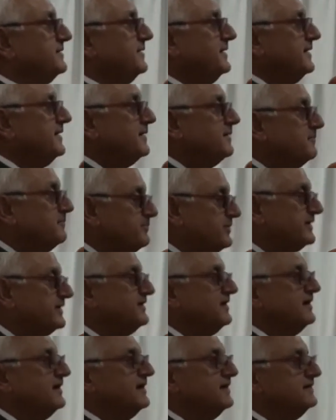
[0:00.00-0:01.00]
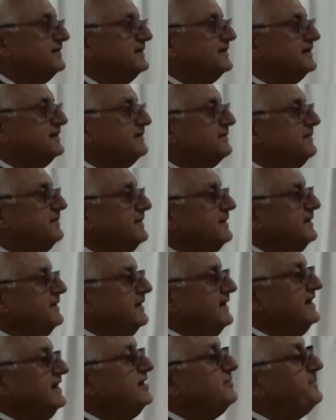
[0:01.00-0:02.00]
the, Brit, uh, the
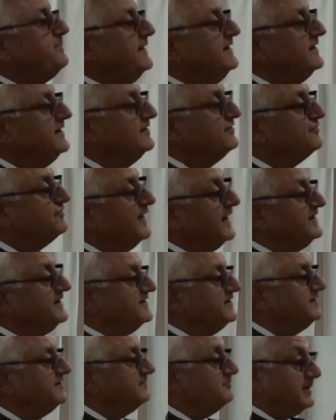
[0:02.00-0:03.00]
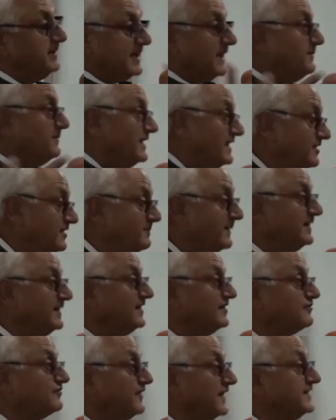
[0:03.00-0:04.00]
independence fighters, became
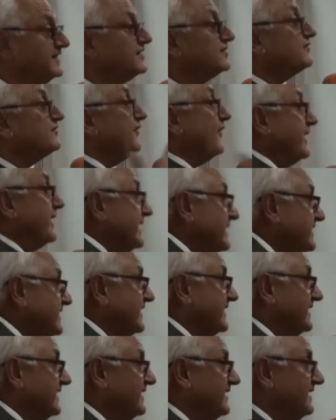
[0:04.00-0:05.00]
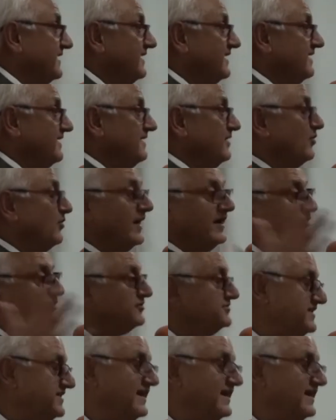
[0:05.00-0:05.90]
independence fighters for India, went to